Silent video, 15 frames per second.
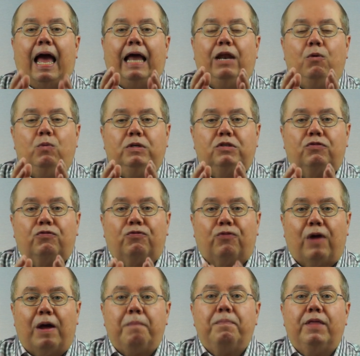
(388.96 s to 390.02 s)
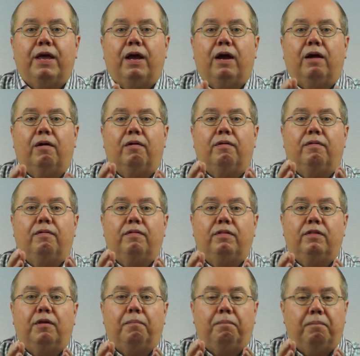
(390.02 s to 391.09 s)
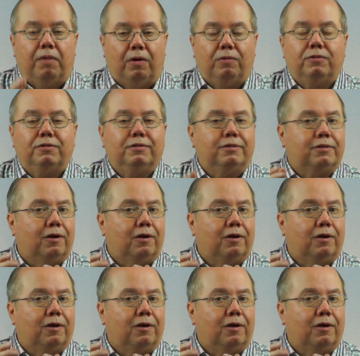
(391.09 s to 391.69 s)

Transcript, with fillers: And it was from there that Moses